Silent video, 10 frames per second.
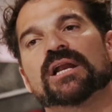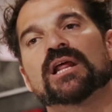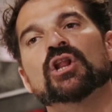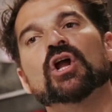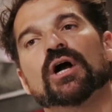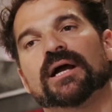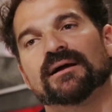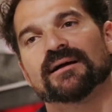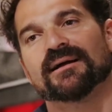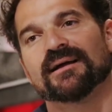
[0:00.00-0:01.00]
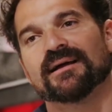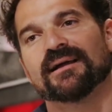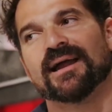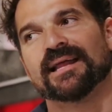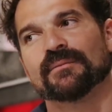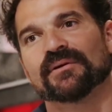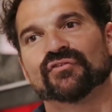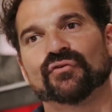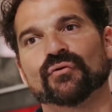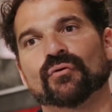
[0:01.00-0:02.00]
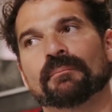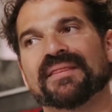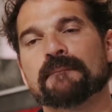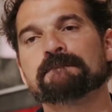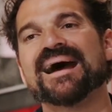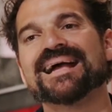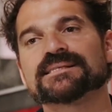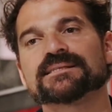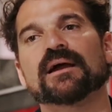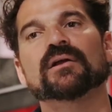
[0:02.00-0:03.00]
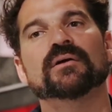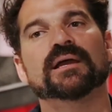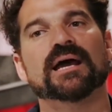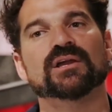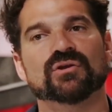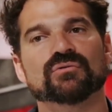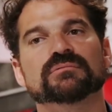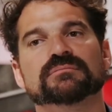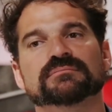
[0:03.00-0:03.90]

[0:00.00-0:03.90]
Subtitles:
gonna look at the material, but the masks are looking at you.